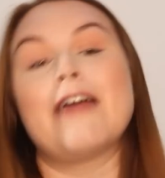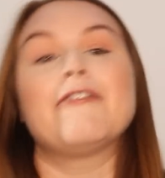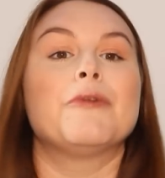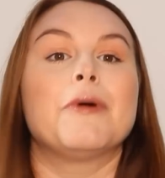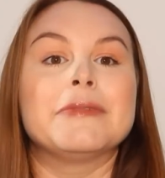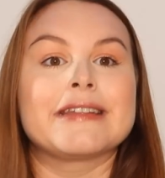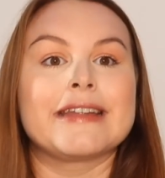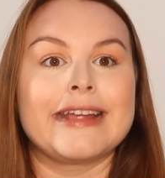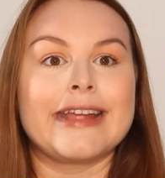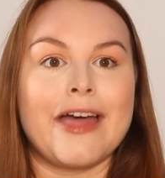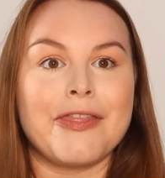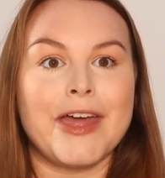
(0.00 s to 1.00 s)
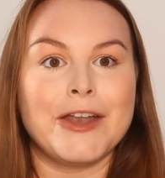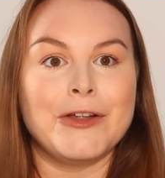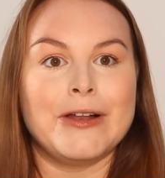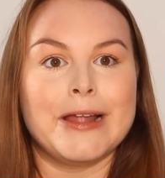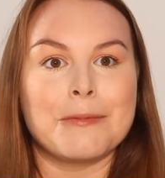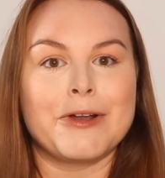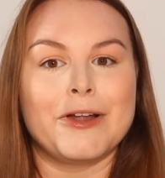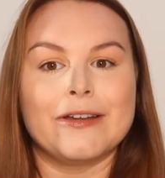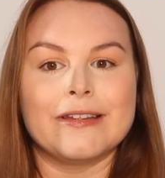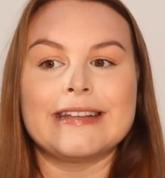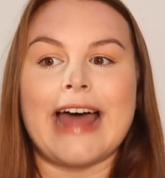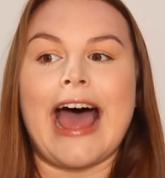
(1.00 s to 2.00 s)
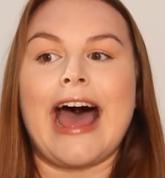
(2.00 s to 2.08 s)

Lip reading: everyone was going to get their new lip gloss,